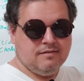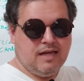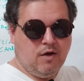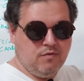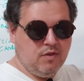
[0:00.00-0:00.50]

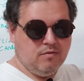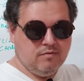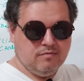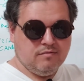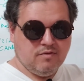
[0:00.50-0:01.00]
out in the
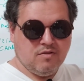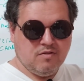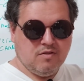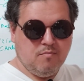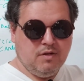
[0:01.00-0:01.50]

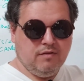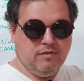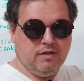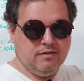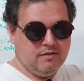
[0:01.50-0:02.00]
middle
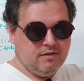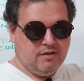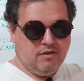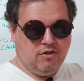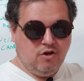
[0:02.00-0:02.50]
of
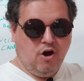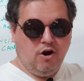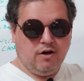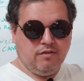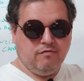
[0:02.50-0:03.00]
the
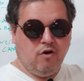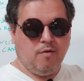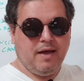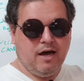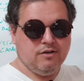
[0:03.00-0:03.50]
yard of the
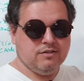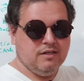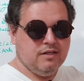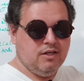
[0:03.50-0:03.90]
farmhouse,